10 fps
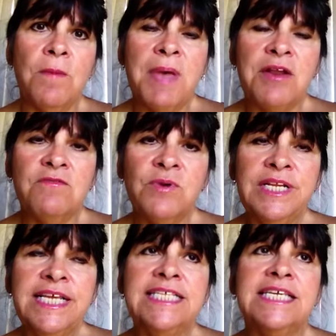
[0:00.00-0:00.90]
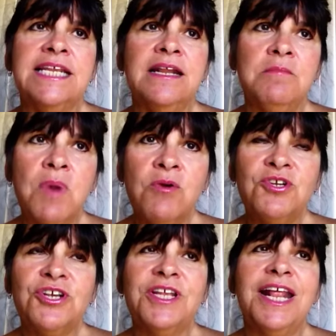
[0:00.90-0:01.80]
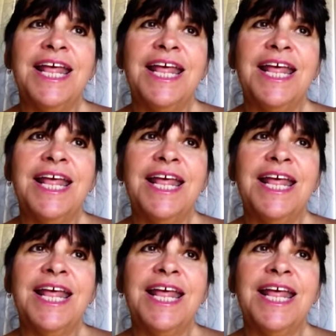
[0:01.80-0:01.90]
of releasing and emotion.